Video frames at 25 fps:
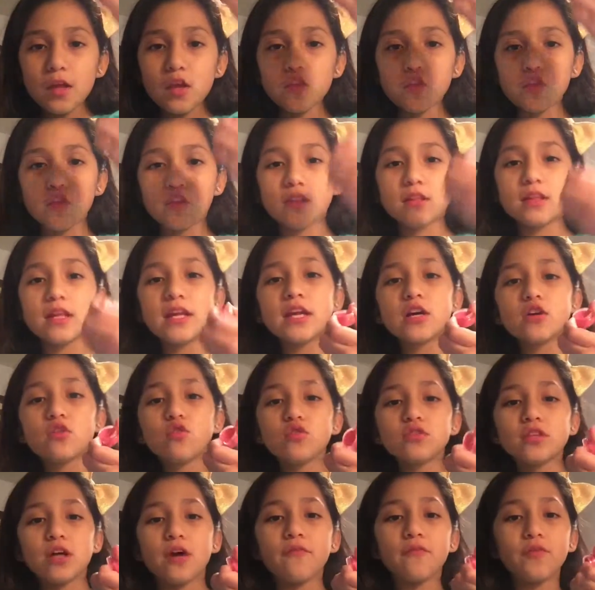just let it
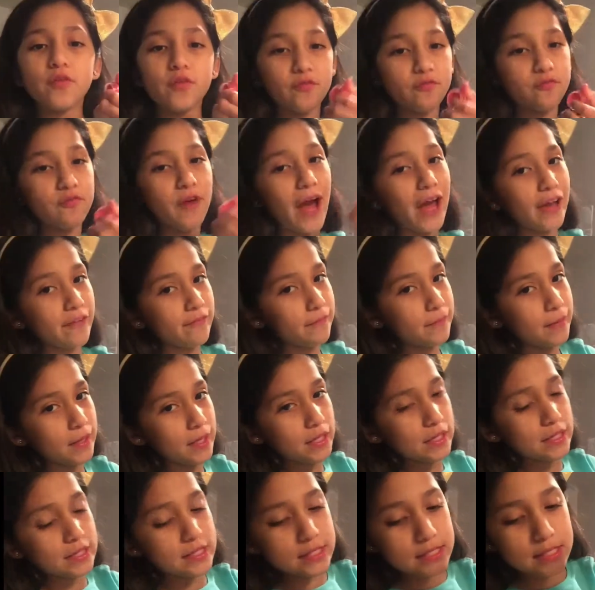cool down for 5
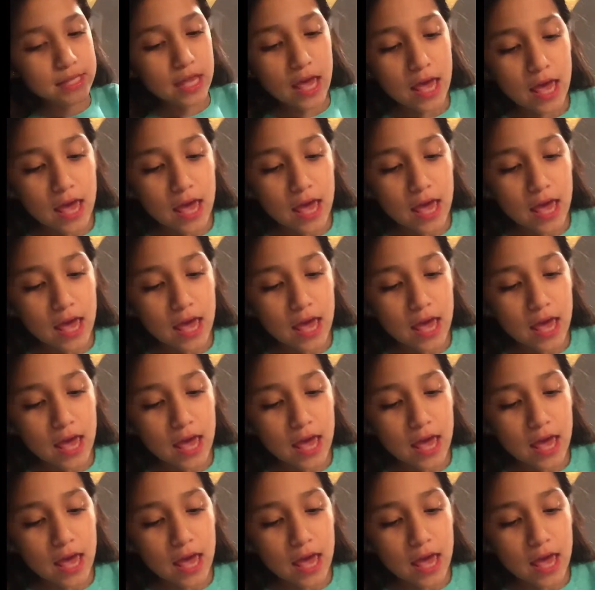minutes.